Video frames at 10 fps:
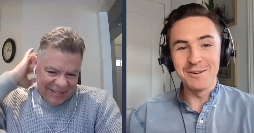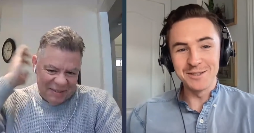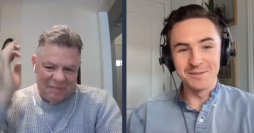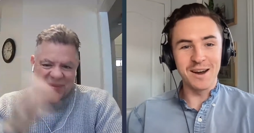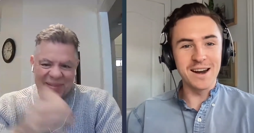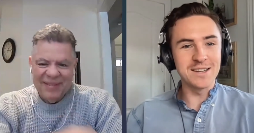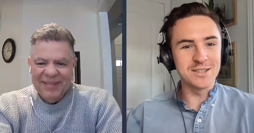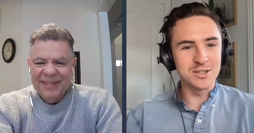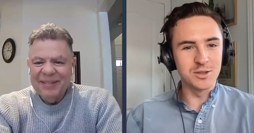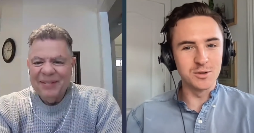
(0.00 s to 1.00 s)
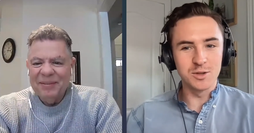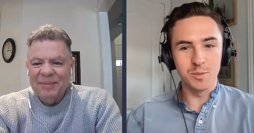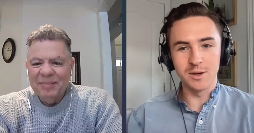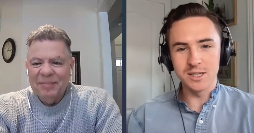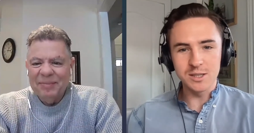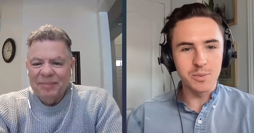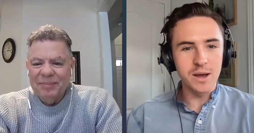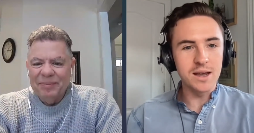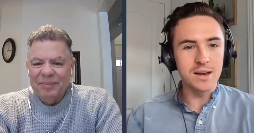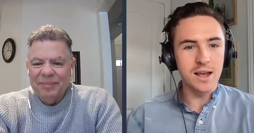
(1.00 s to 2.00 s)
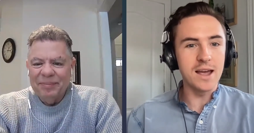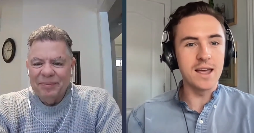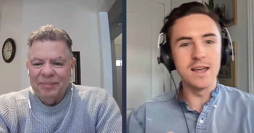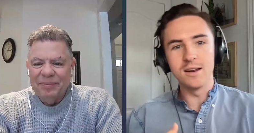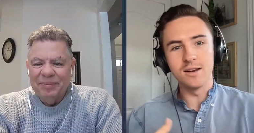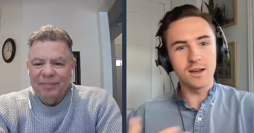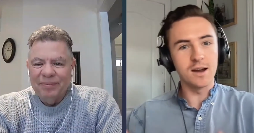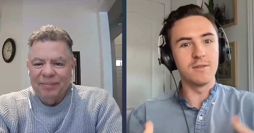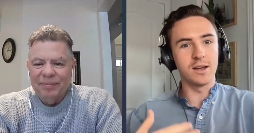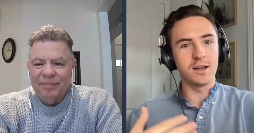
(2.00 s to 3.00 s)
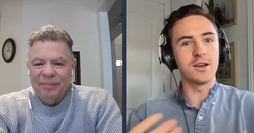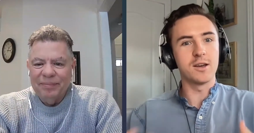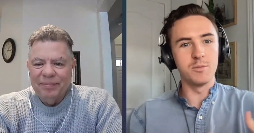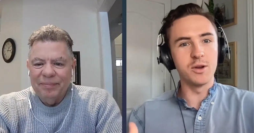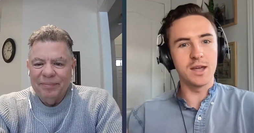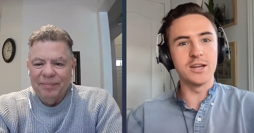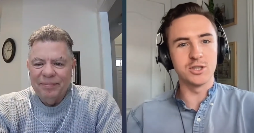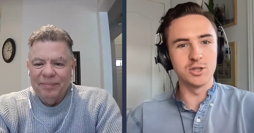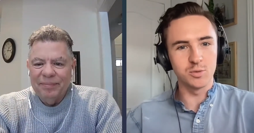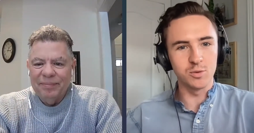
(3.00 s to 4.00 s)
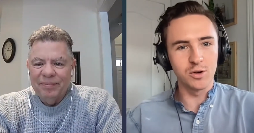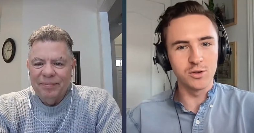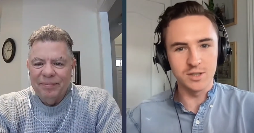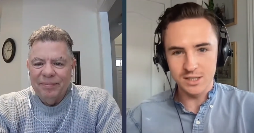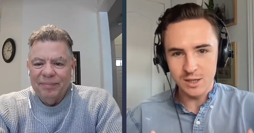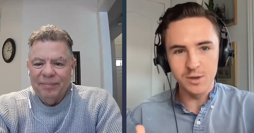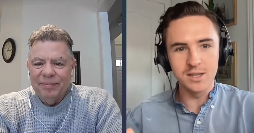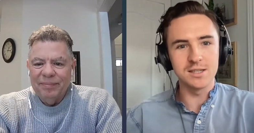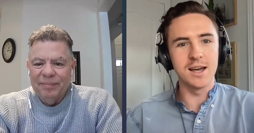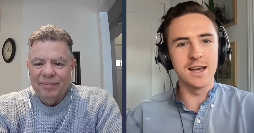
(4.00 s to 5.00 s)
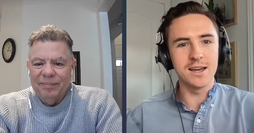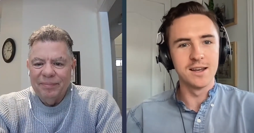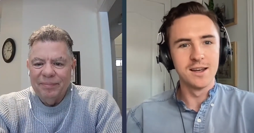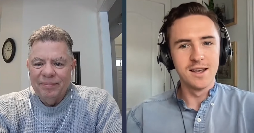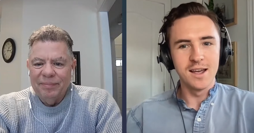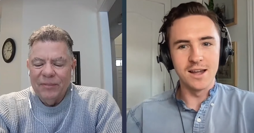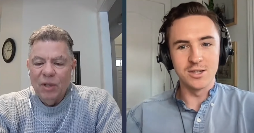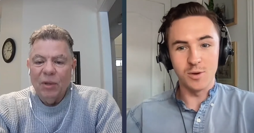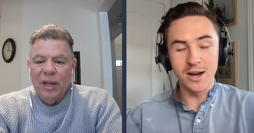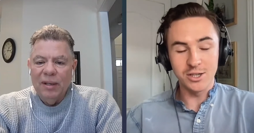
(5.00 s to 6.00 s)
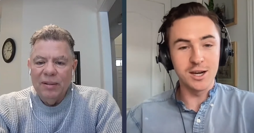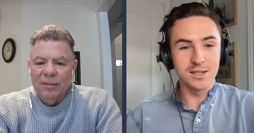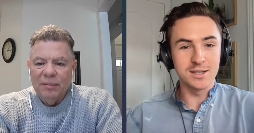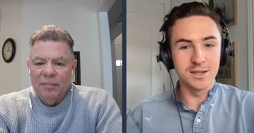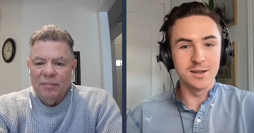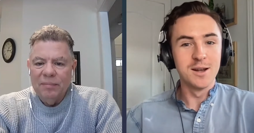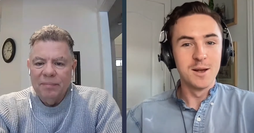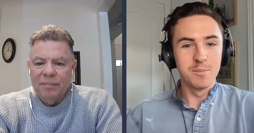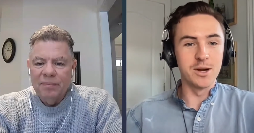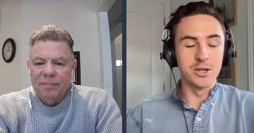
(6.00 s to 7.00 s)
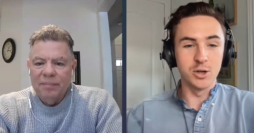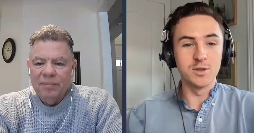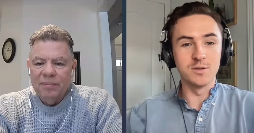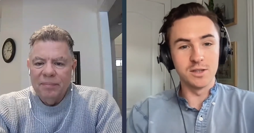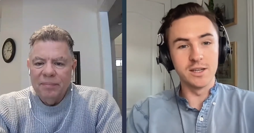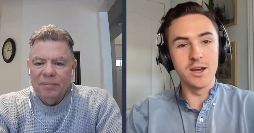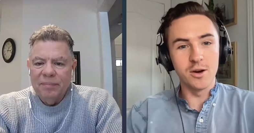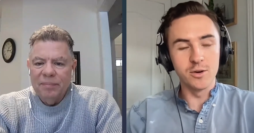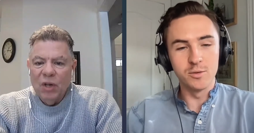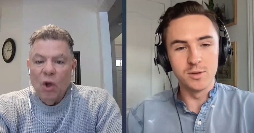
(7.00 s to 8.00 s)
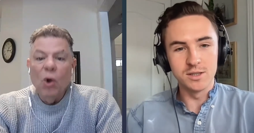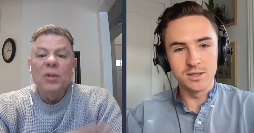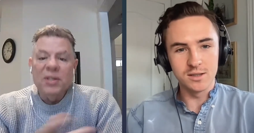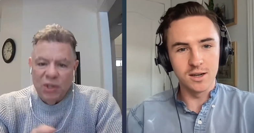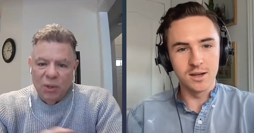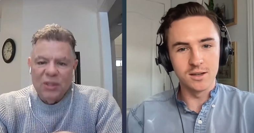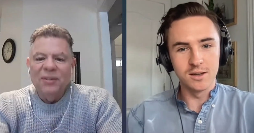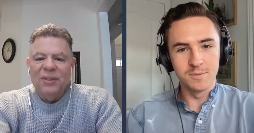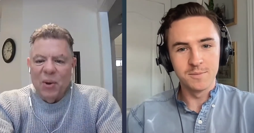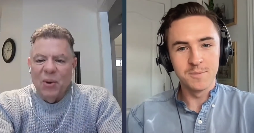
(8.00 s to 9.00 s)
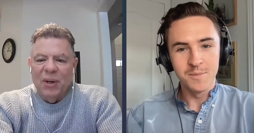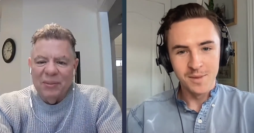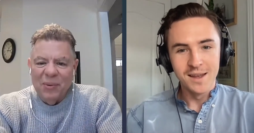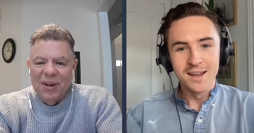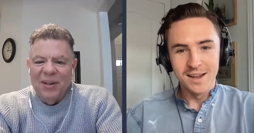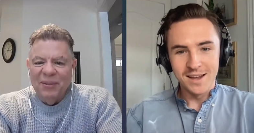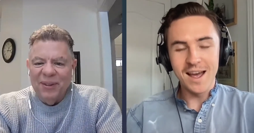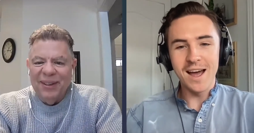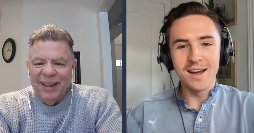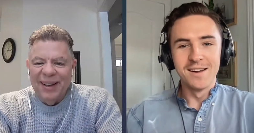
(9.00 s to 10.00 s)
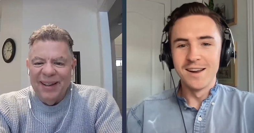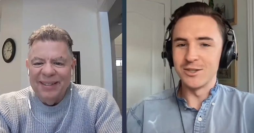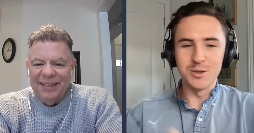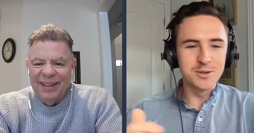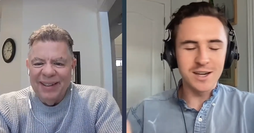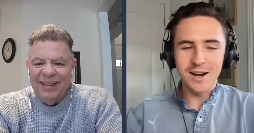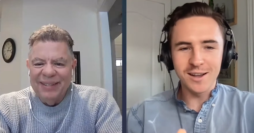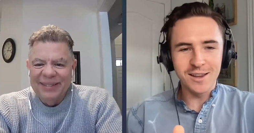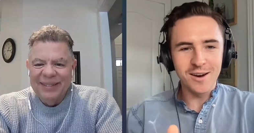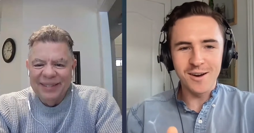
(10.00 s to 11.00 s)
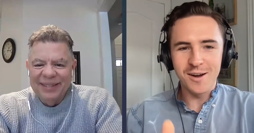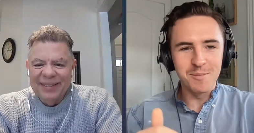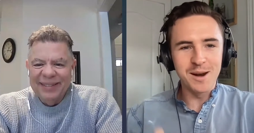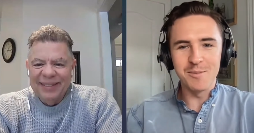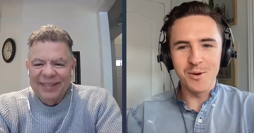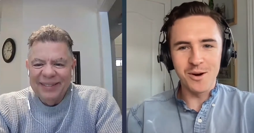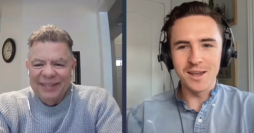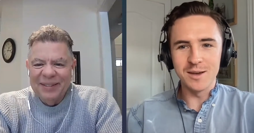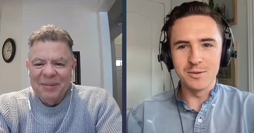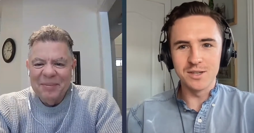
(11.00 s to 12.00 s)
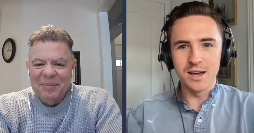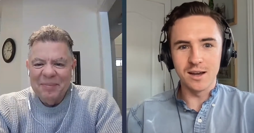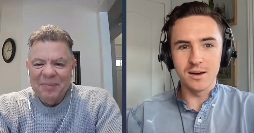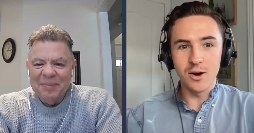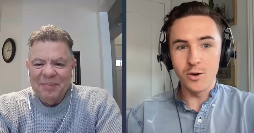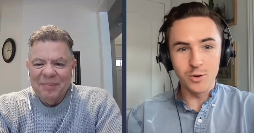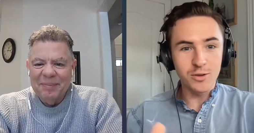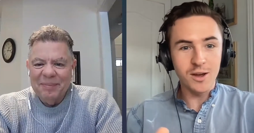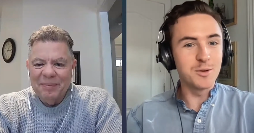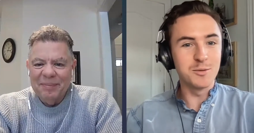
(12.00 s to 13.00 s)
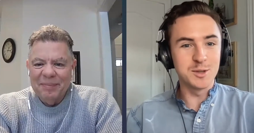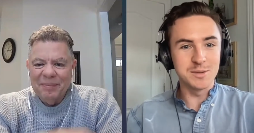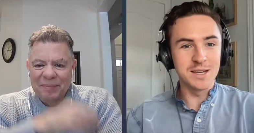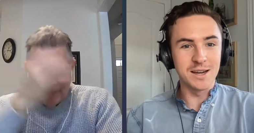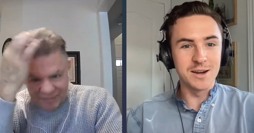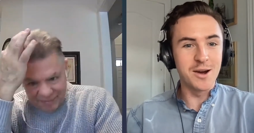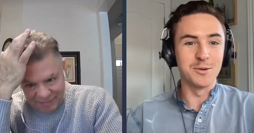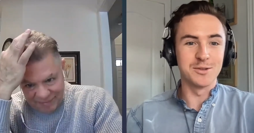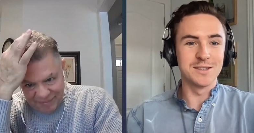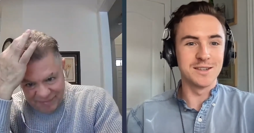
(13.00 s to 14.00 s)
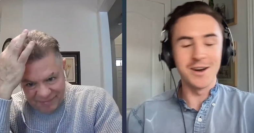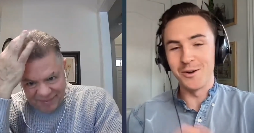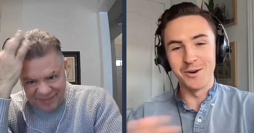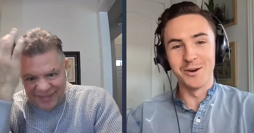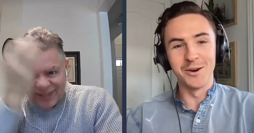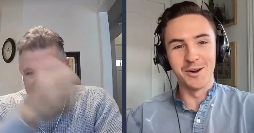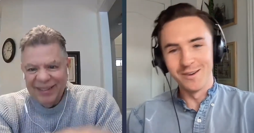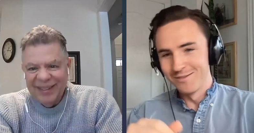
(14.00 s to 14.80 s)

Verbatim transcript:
Speaker 1: was invited to to participate in kind of like a communications role to see what it's like, and so okay. I actually got to. But Joseph DeLeo, who was, oh, was Joseph's cohort, wonderful. Yeah, yeah as soon yeah. as I got there on Monday morning, he was like, "Oh, you thought you would just be taking notes? Oh, no, no, no.